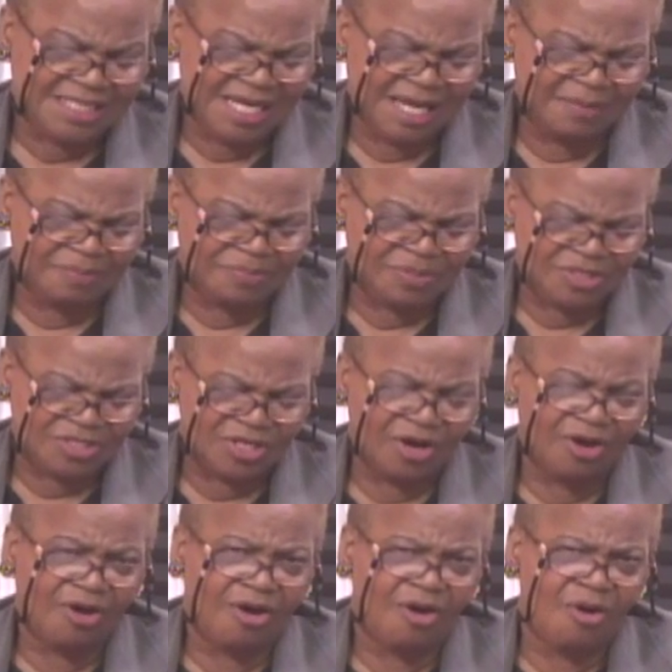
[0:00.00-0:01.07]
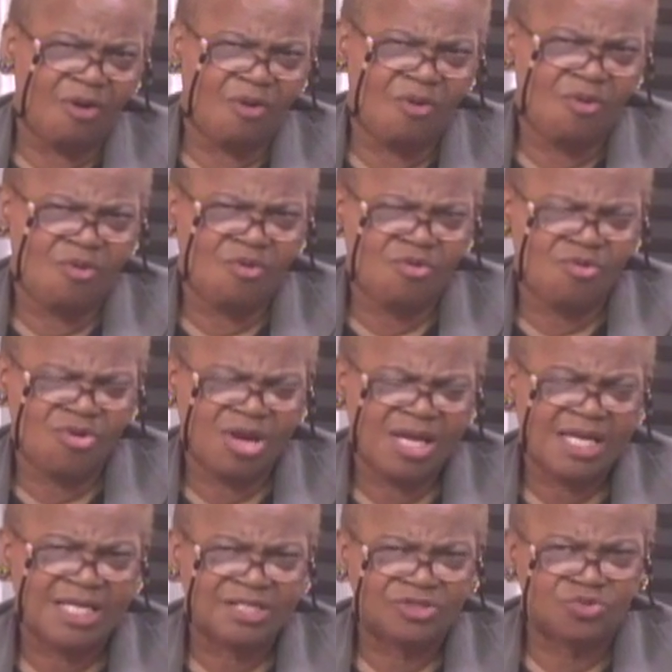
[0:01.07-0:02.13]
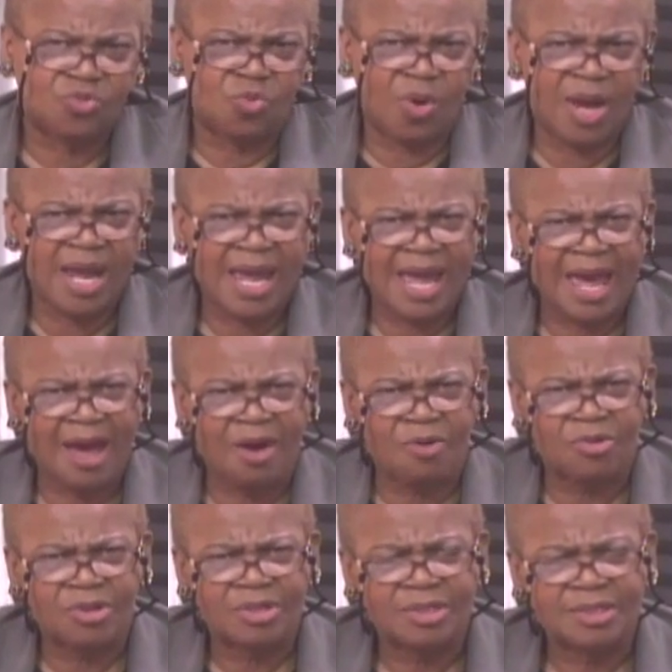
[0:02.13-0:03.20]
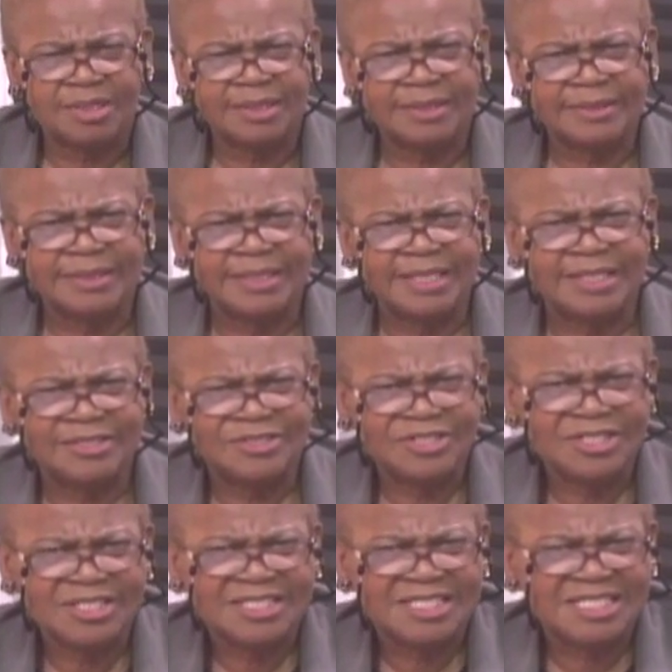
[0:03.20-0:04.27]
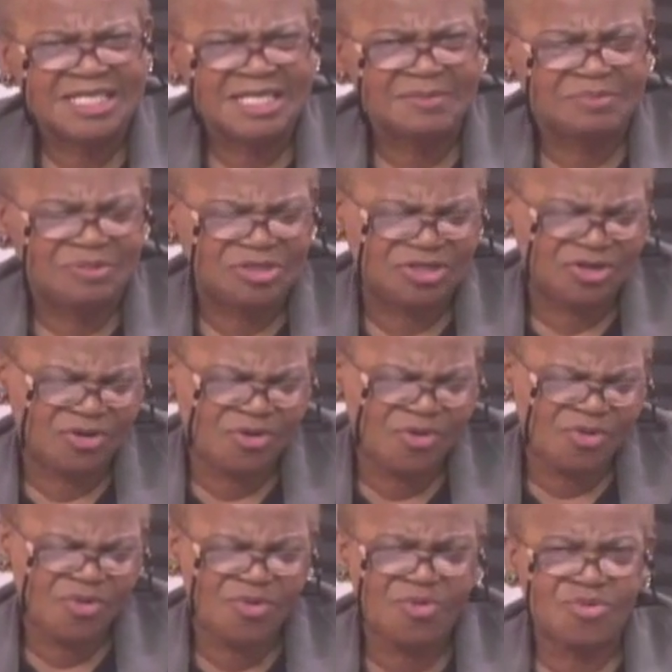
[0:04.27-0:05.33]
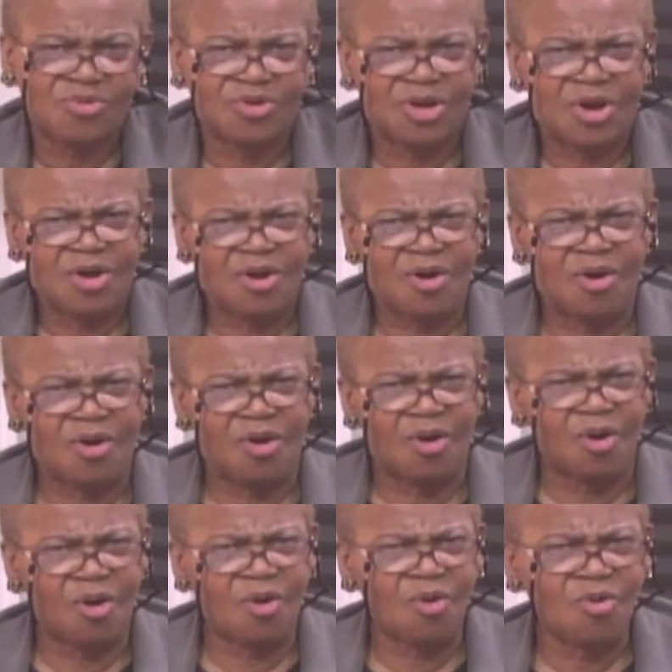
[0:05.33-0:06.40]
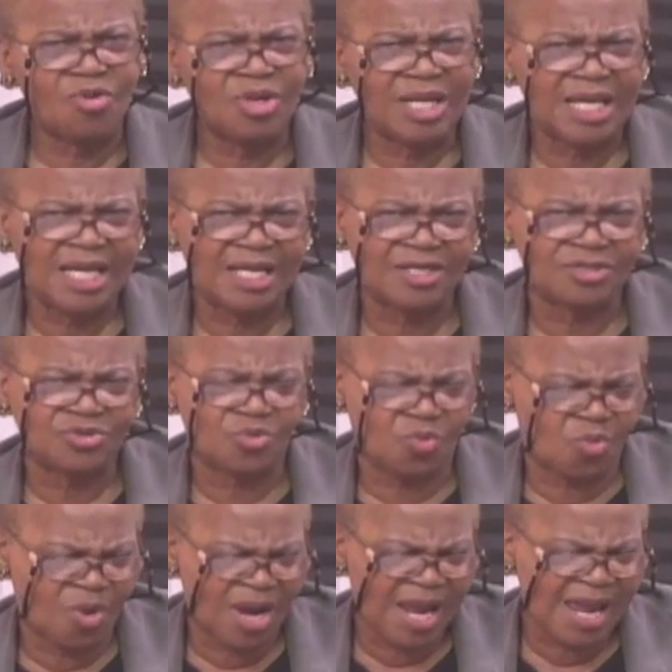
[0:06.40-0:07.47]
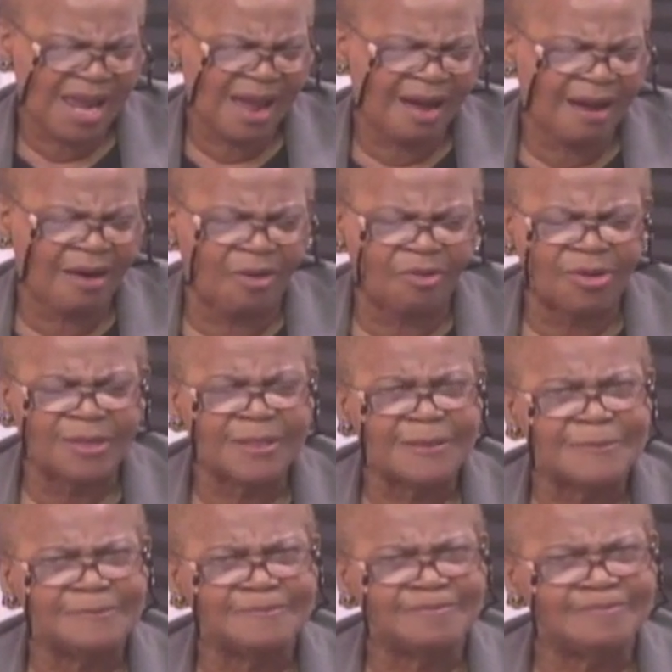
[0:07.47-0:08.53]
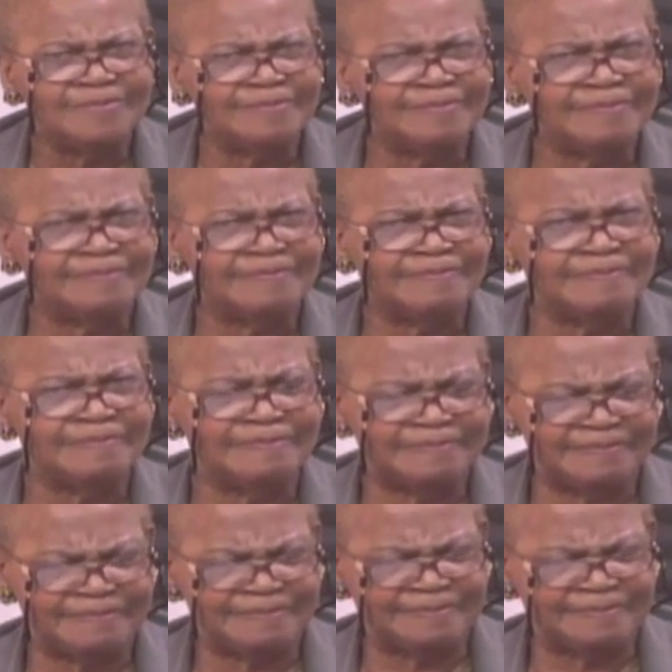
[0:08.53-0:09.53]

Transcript: tipped on his way out, just tiptoed on his way out, mm, mm,